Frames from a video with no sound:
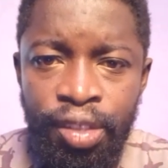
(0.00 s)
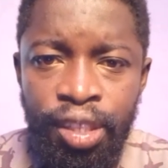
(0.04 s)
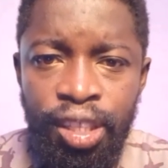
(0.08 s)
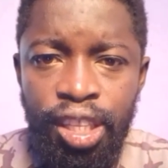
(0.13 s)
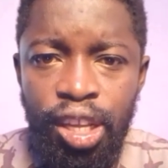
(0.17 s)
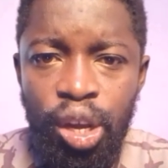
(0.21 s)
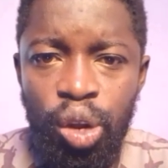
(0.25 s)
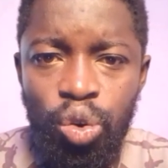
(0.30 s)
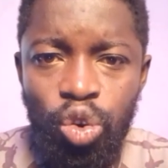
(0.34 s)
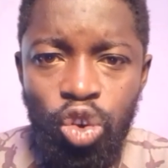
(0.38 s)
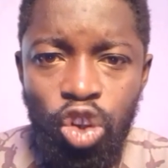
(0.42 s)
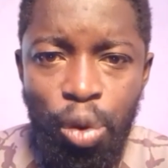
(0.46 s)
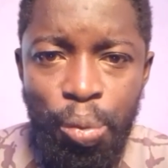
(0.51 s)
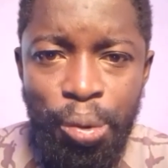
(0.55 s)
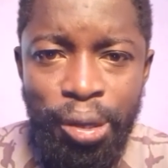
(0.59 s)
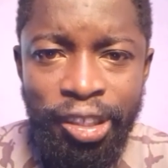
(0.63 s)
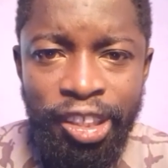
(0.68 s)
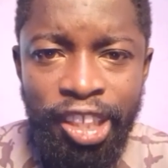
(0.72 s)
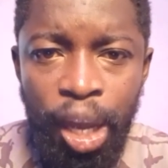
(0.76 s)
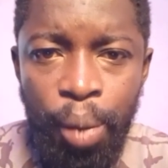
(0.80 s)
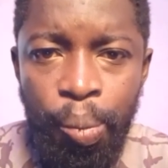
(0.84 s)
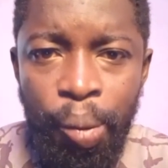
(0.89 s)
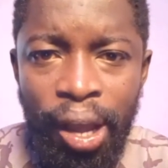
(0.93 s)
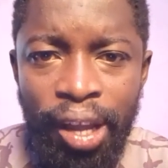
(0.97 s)
Now the comment
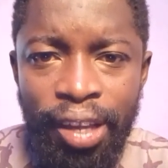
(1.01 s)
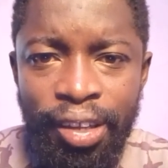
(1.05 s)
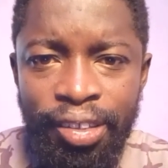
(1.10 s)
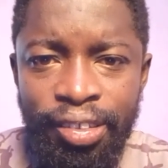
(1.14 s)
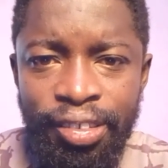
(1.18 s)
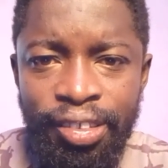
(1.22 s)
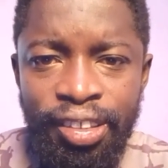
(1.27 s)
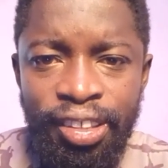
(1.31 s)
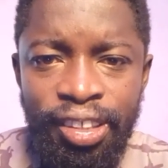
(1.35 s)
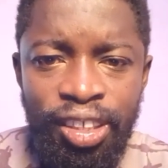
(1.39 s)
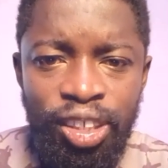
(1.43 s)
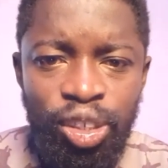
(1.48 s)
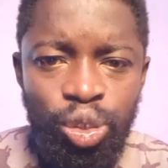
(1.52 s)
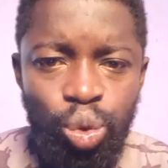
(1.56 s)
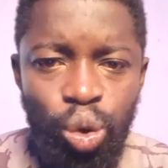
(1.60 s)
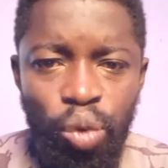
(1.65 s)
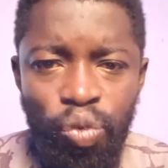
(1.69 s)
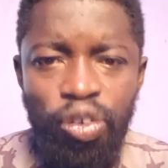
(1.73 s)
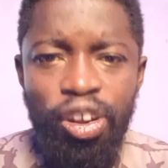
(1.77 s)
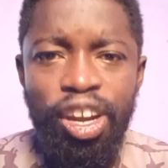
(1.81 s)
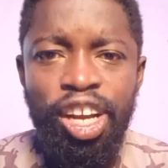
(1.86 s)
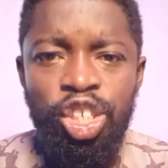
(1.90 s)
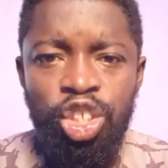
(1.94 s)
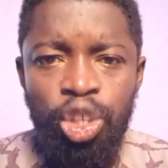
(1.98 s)
yaba. Don't
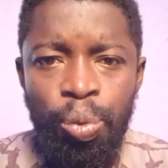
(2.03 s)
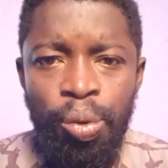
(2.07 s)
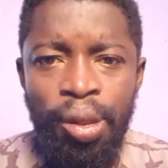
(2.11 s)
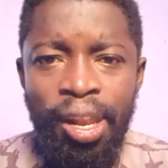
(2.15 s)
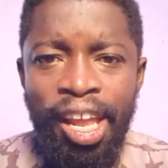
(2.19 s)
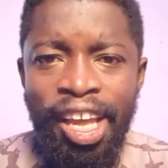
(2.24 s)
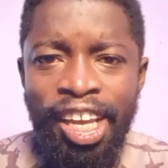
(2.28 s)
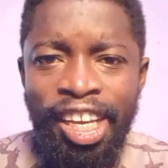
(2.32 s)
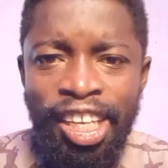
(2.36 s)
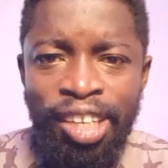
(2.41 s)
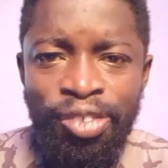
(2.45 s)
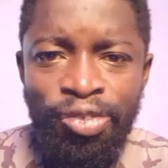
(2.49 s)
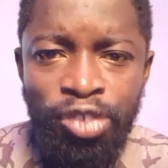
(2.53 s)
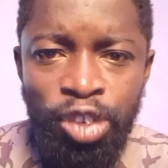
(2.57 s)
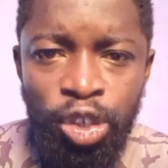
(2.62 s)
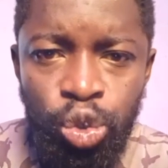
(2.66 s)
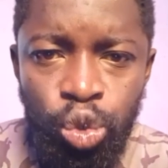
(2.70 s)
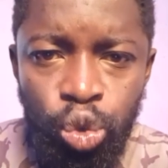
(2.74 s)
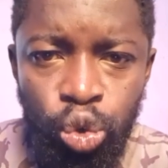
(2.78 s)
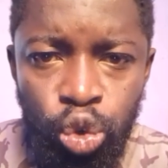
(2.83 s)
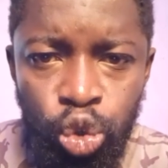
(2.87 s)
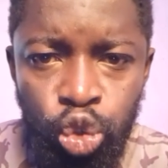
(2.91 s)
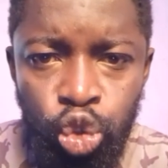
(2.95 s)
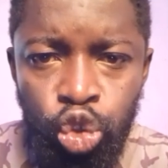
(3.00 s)
forget to like a
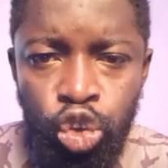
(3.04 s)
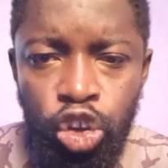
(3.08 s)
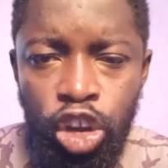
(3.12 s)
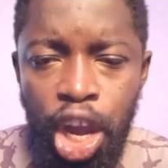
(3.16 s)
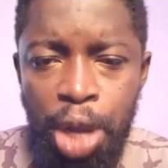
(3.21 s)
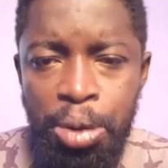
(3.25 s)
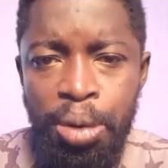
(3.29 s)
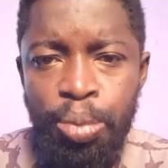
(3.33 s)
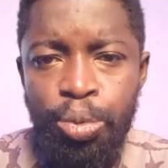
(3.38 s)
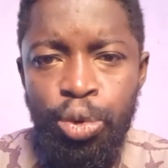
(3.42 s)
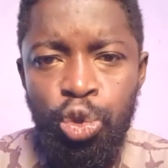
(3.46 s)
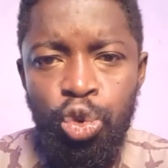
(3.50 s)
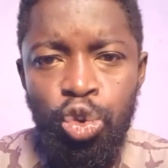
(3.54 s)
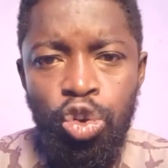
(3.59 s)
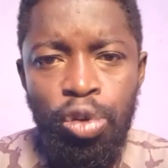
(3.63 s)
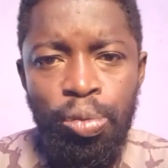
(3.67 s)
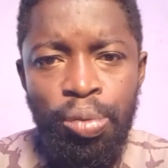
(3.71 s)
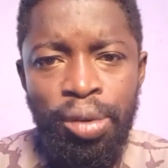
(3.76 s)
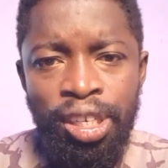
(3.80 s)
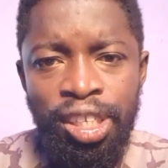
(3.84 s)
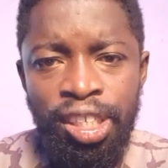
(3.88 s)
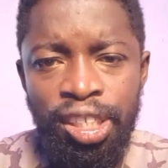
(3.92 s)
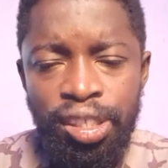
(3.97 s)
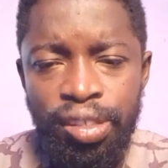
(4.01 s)
video, no, so I'm a BeYou
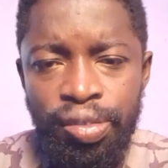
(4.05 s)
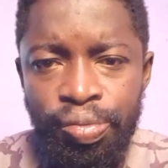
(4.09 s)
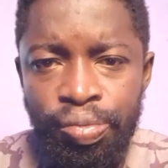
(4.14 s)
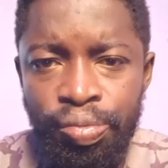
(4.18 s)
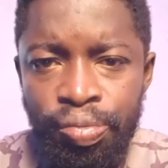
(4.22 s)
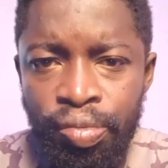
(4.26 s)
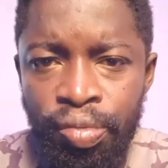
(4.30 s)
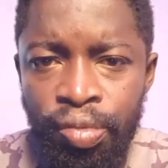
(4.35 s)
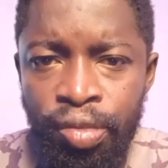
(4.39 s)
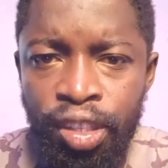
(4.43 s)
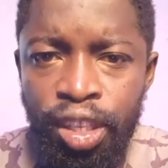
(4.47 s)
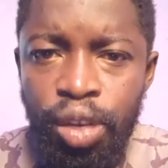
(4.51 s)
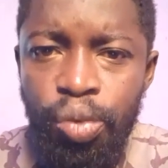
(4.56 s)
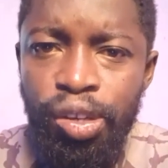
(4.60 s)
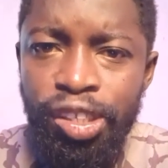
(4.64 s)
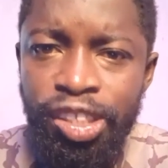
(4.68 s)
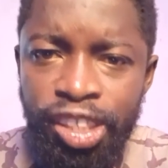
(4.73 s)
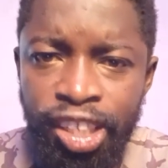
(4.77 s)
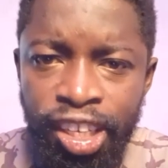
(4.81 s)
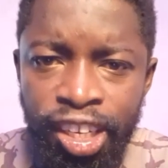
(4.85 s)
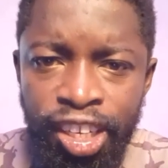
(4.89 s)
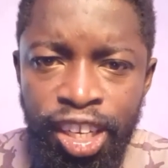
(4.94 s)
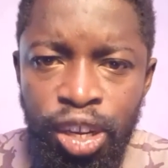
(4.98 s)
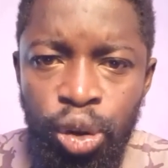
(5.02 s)
comedy. No, what
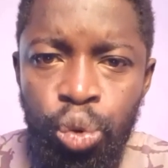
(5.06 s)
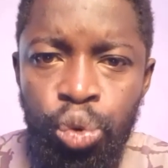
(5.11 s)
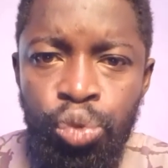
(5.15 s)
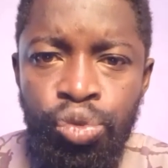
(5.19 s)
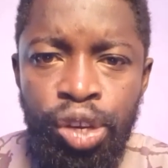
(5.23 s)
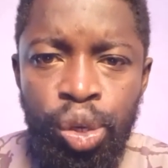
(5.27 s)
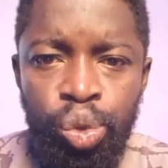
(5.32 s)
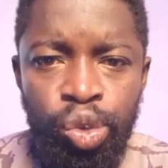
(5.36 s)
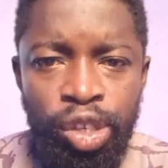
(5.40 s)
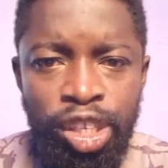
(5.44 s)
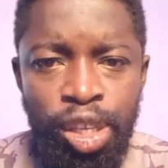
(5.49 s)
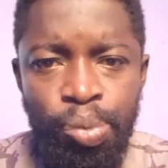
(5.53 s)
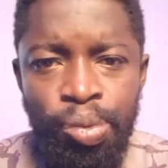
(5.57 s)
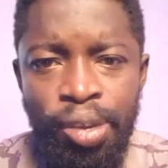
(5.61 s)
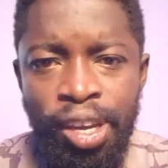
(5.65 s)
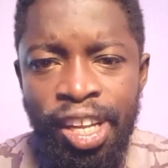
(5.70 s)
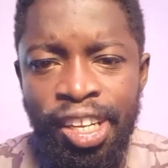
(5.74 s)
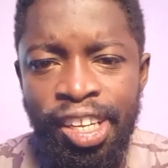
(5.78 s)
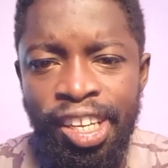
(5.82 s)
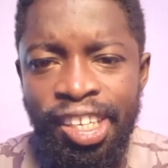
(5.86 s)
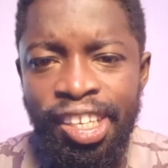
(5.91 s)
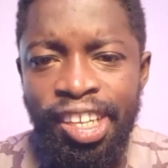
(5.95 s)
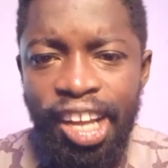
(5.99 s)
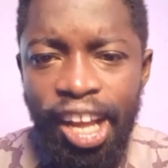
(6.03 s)
share, no unions when you be
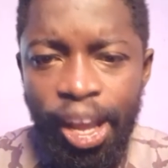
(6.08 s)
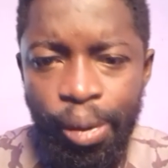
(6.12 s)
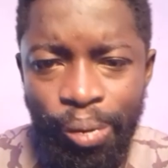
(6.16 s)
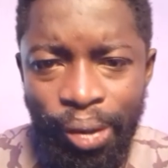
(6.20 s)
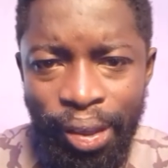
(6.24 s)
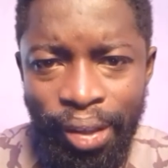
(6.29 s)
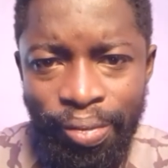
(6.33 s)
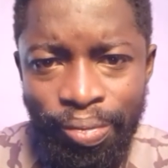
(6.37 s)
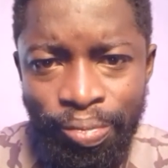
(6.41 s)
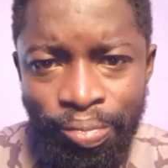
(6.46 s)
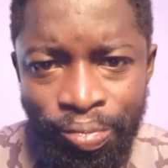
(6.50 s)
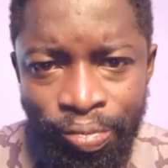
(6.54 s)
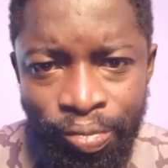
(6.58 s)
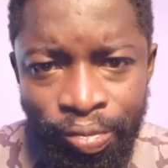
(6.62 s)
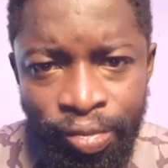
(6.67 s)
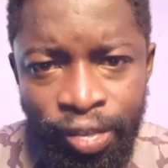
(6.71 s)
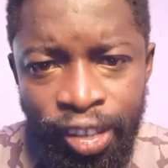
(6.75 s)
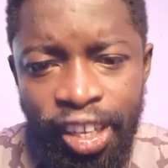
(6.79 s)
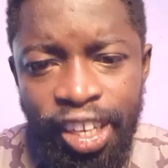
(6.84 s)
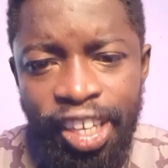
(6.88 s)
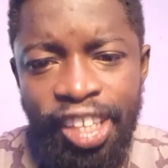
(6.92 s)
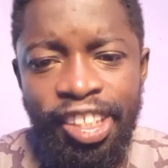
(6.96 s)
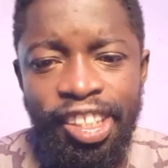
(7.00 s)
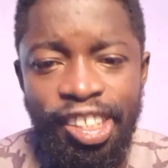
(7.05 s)
hiding. Ashe.
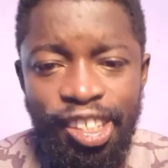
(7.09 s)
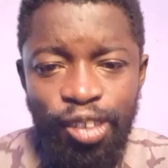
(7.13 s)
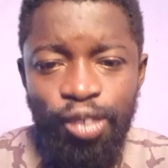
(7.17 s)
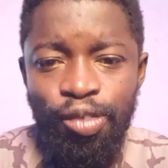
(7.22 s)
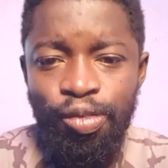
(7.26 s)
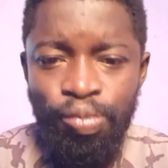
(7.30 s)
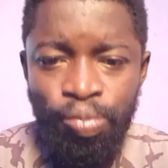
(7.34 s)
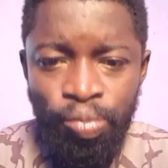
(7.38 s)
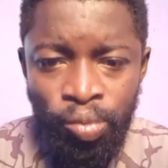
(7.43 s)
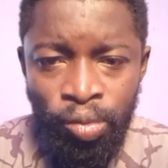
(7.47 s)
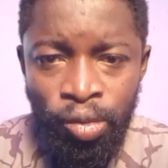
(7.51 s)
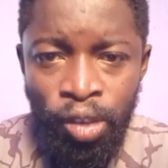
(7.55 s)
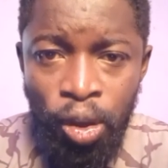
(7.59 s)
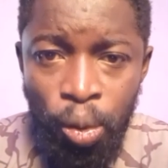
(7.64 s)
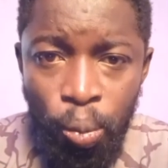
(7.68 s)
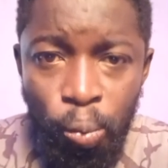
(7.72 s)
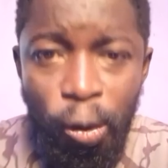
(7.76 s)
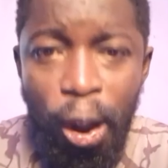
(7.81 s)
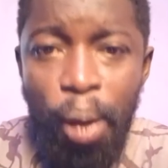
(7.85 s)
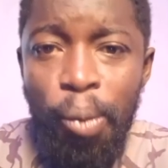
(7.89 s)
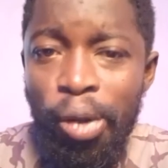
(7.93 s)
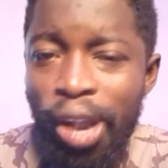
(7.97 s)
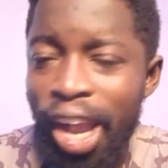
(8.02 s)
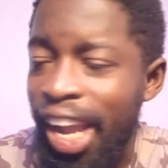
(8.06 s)
Ain't you know?
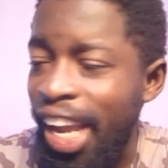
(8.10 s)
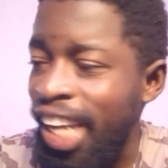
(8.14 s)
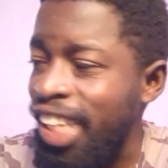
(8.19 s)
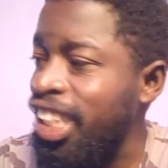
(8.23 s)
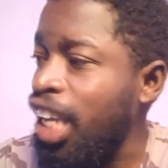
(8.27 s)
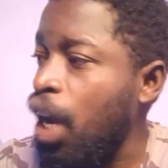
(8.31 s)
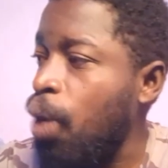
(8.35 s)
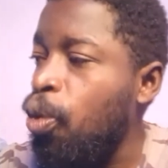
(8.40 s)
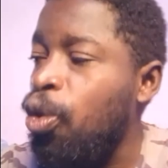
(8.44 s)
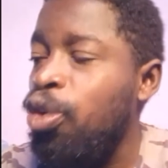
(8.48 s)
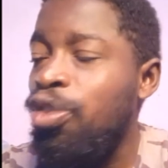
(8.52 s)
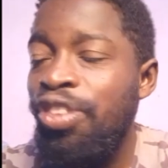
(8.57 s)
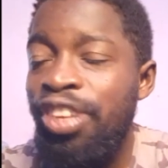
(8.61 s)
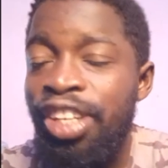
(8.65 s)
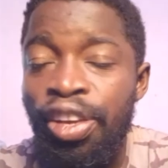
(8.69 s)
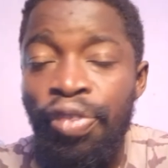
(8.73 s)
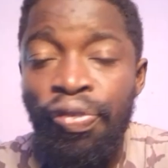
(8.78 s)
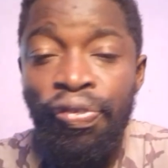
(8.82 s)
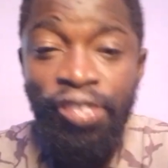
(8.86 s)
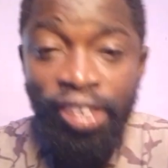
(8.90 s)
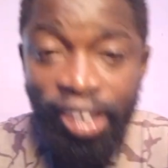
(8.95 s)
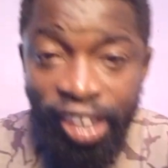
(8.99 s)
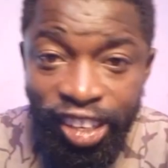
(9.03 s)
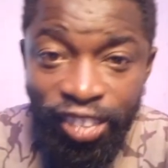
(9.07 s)
Mom, okay, can't say a word in your
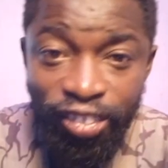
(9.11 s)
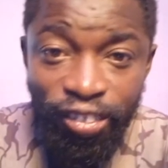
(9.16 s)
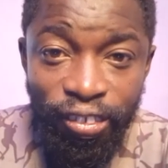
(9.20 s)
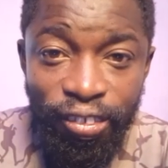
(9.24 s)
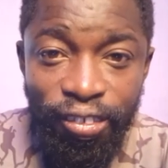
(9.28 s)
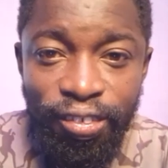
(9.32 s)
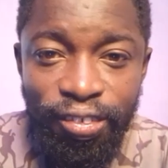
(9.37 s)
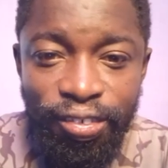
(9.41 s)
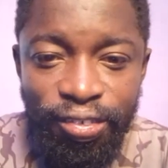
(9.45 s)
fake, you know.